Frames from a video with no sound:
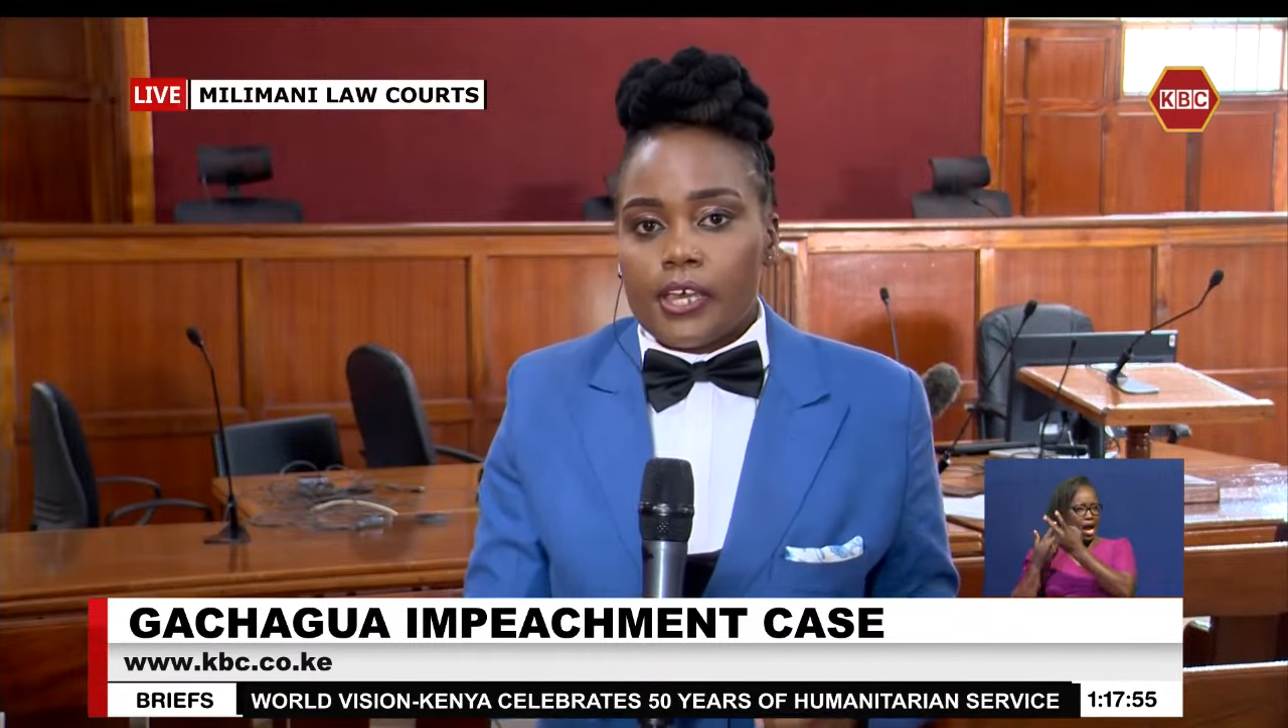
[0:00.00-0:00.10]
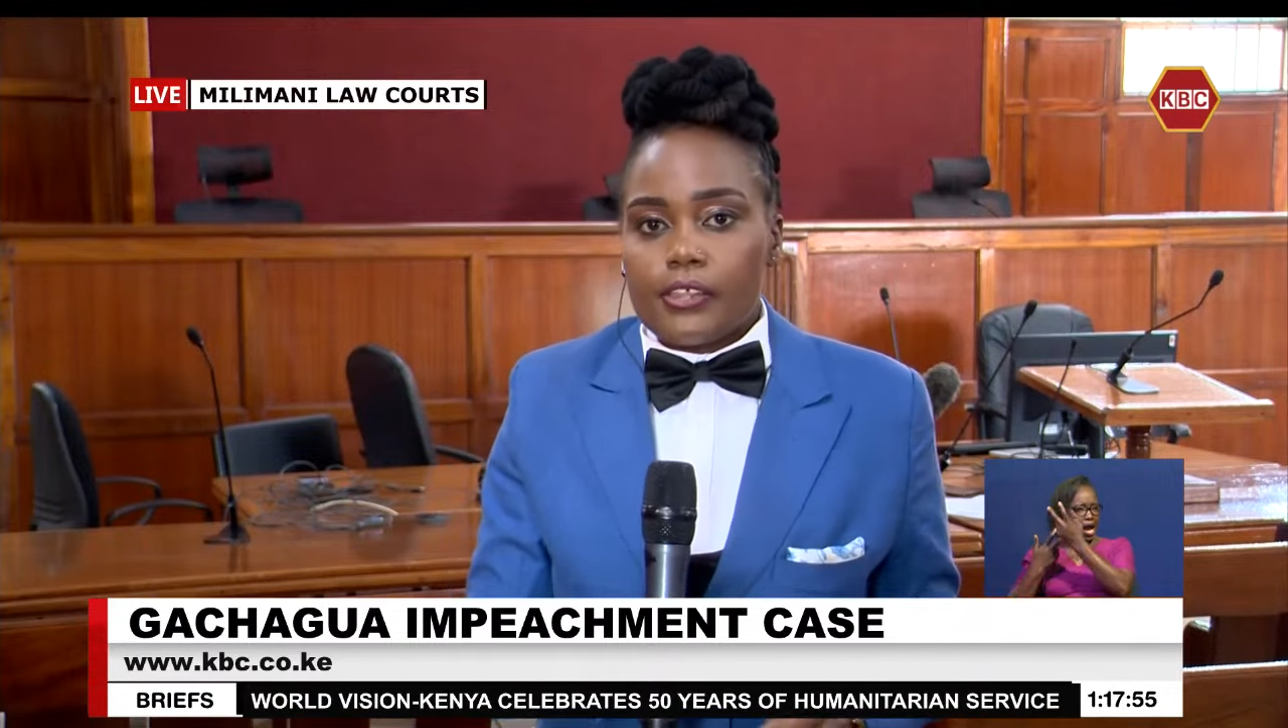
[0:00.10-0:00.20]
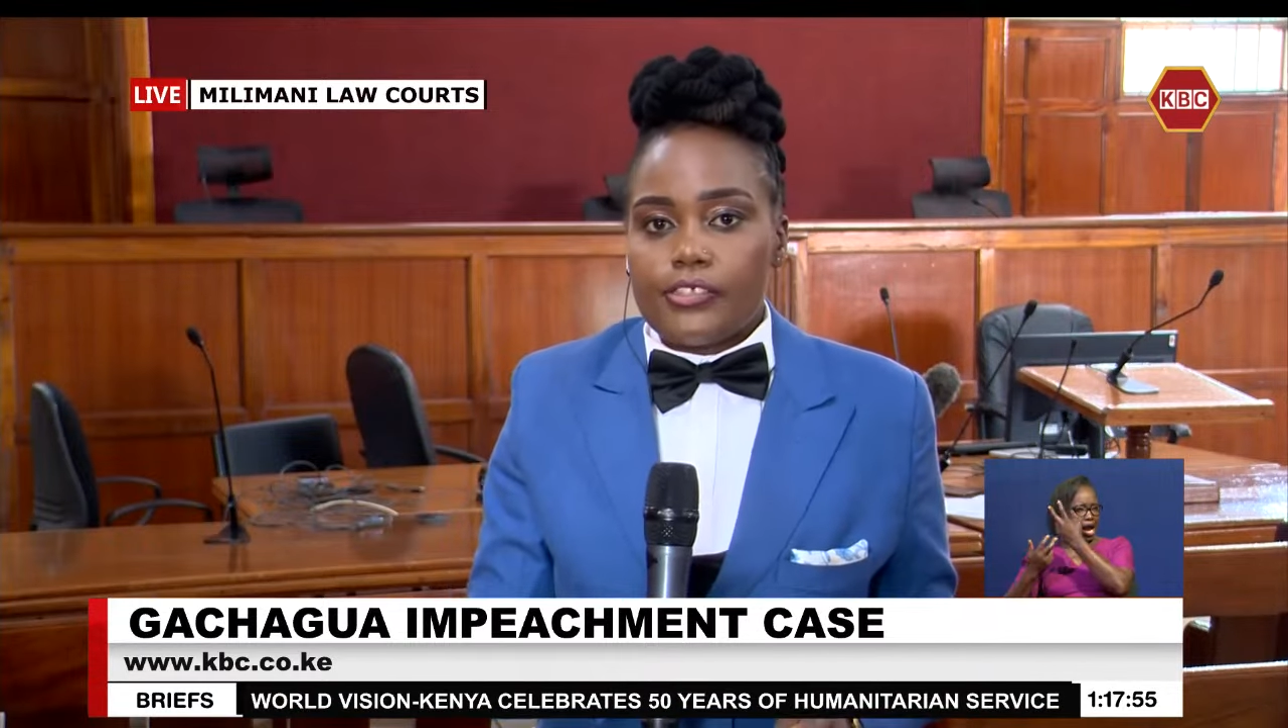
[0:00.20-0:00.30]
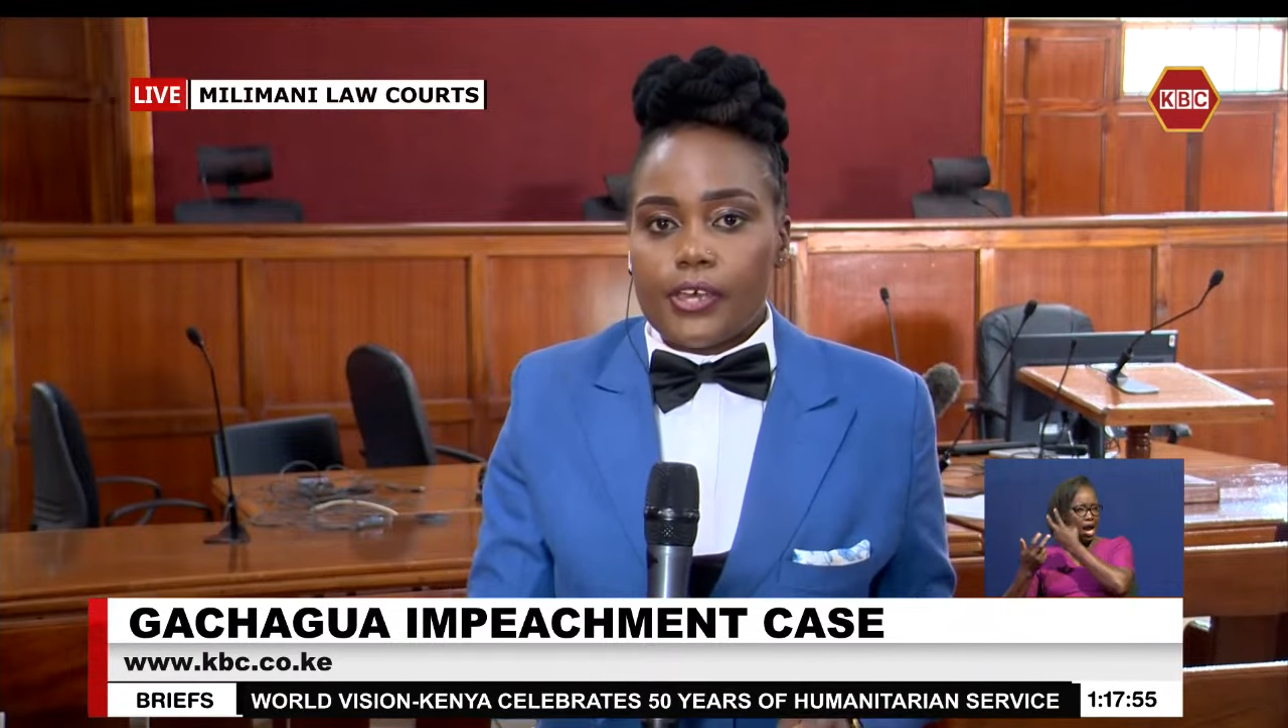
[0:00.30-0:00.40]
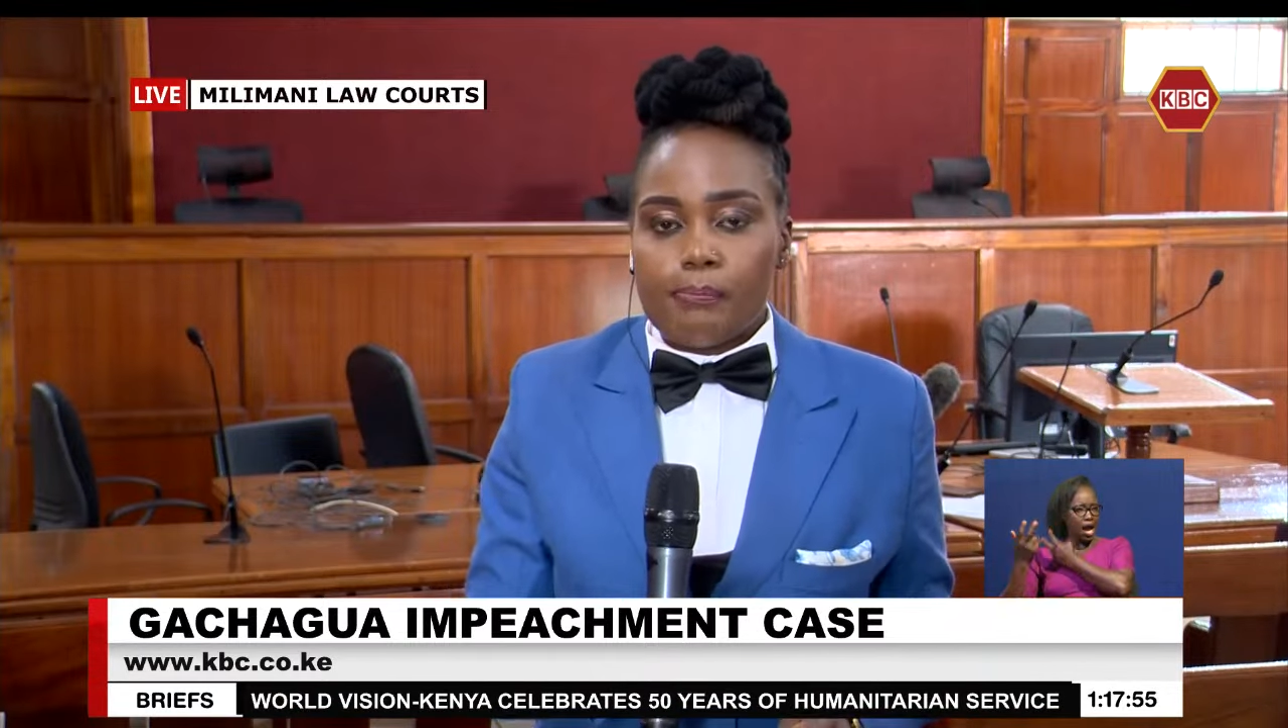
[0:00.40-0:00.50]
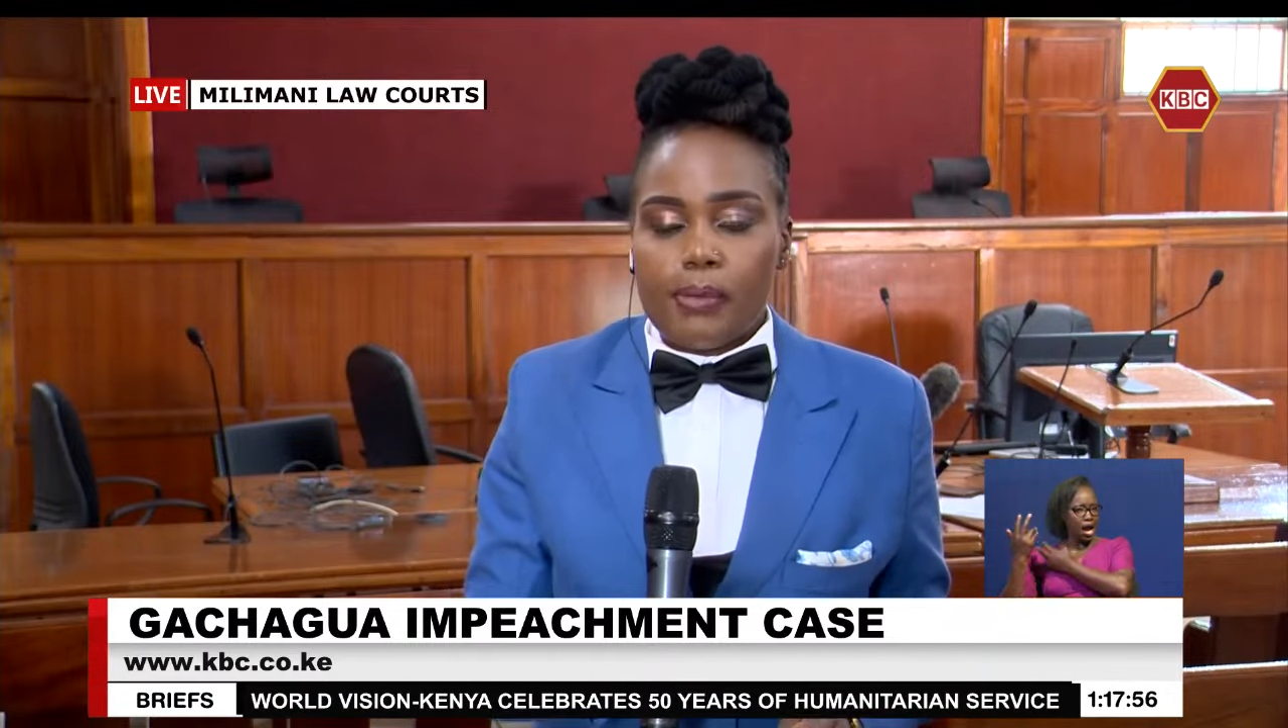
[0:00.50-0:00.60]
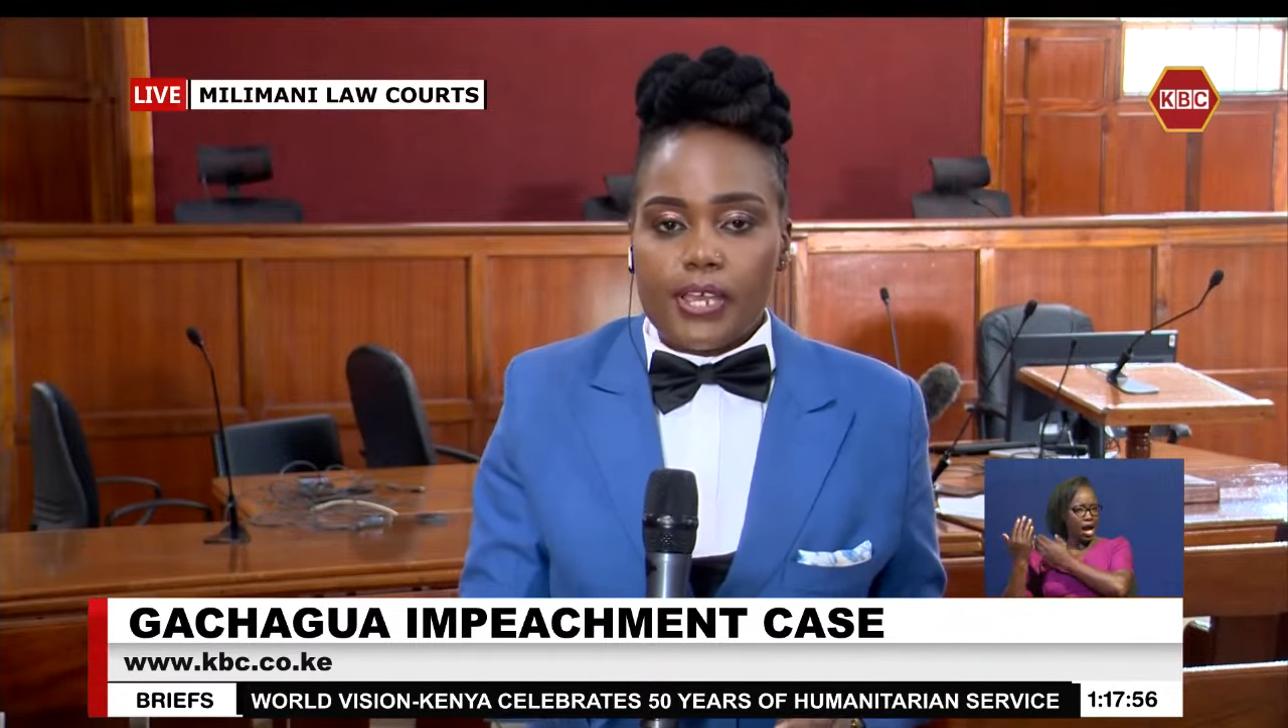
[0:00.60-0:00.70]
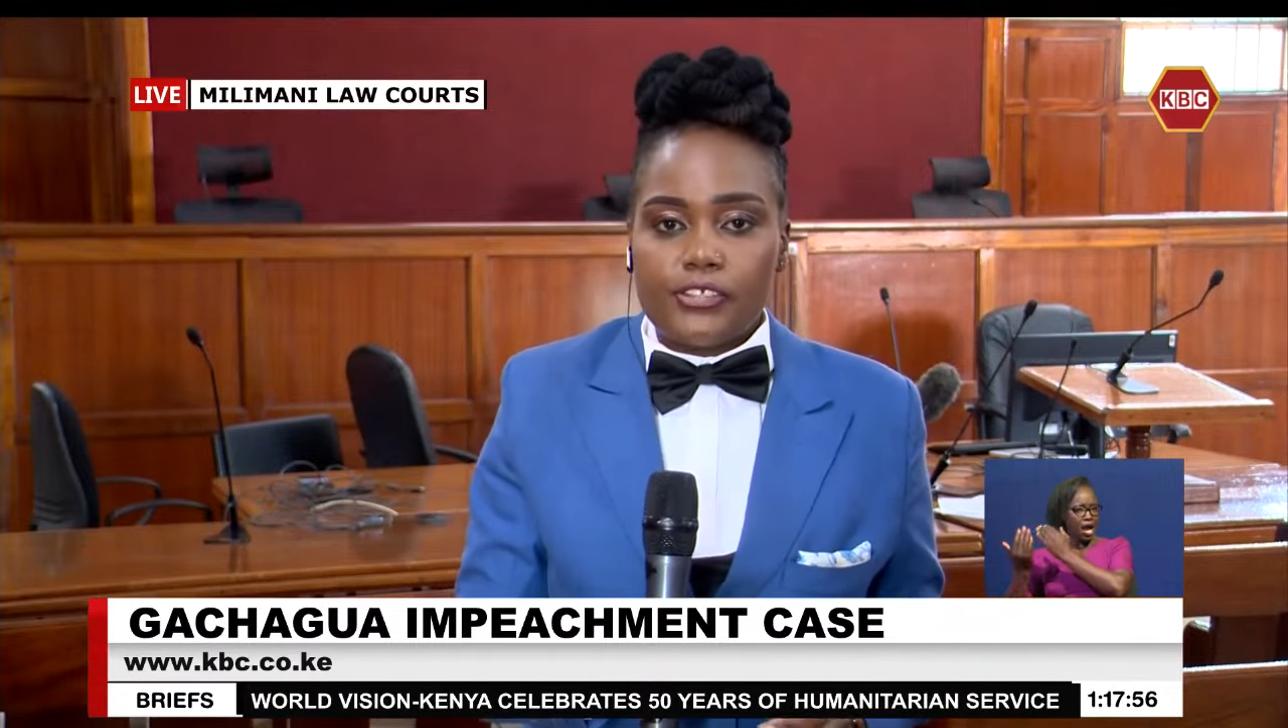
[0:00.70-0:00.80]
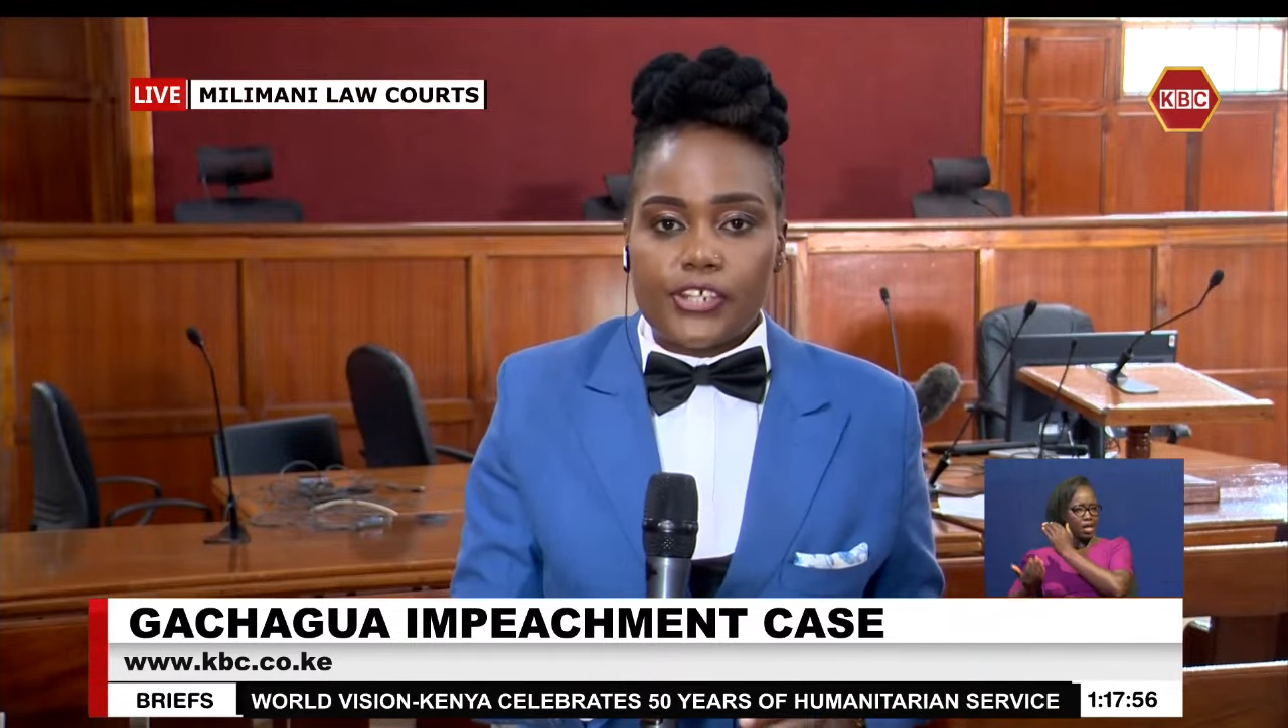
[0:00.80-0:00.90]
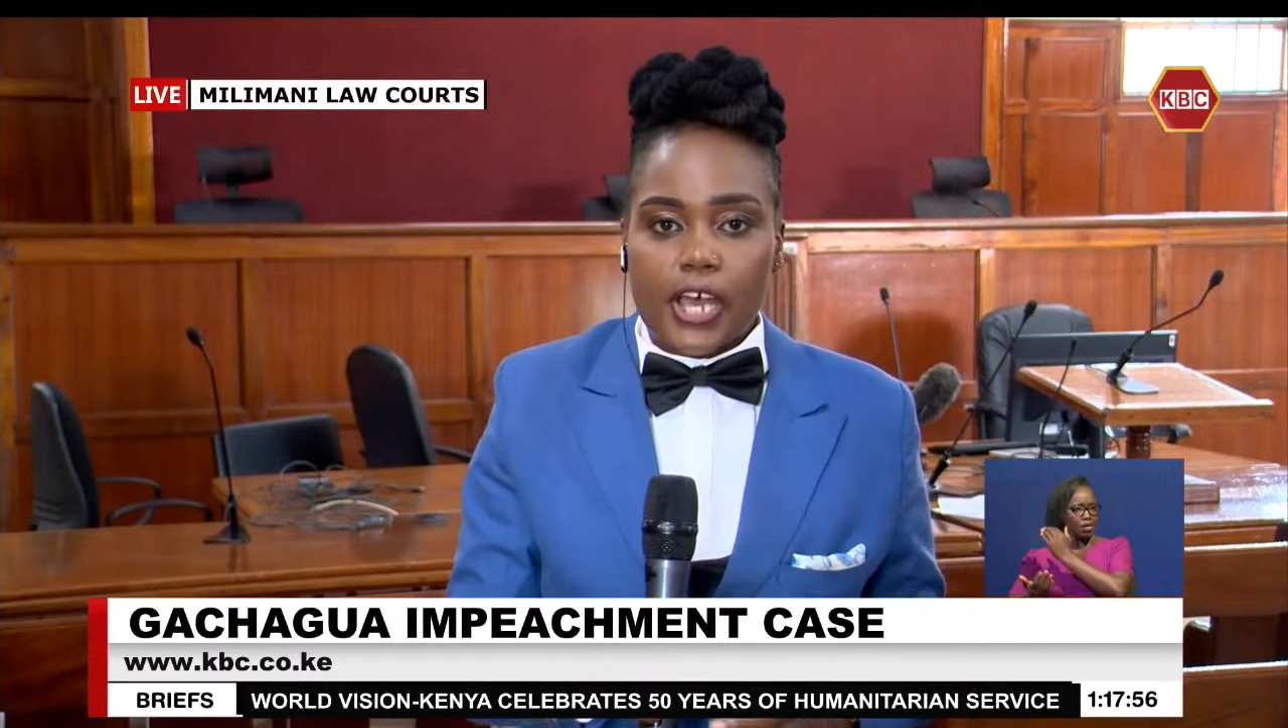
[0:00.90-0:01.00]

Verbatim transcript: the bench